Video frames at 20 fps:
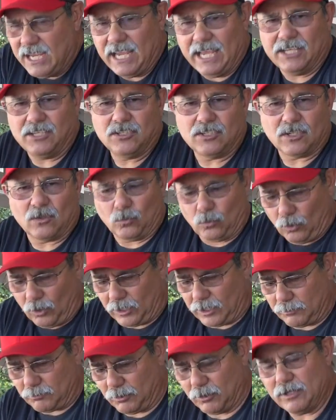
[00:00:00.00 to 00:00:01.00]
and you can
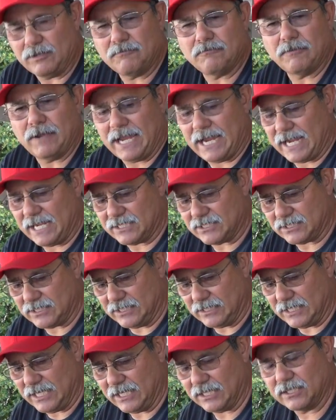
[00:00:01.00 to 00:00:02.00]
work it pretty fast
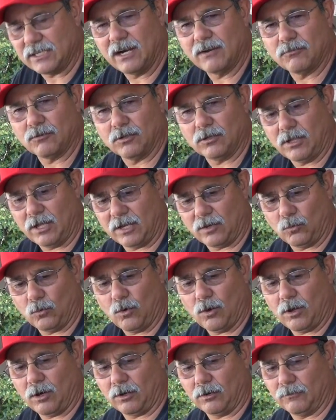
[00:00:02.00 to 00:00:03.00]
and cover a lot of
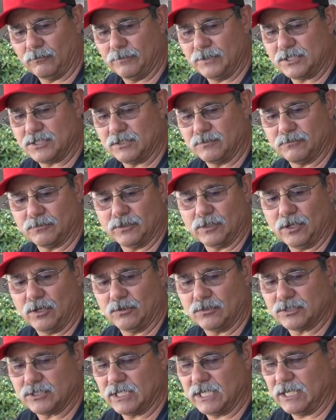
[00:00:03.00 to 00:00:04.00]
water fishing for
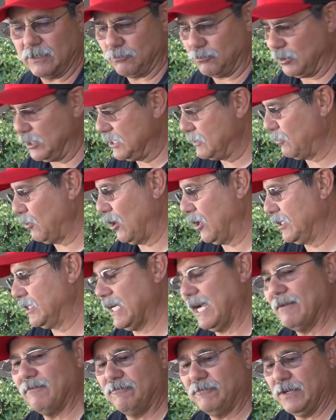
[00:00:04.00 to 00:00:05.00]
those pre-spawn
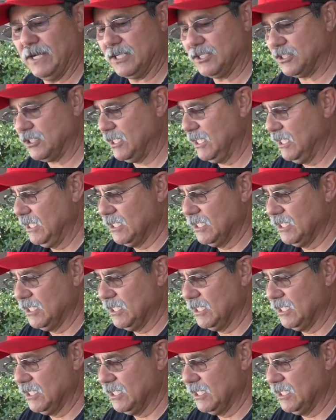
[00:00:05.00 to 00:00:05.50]
type fish.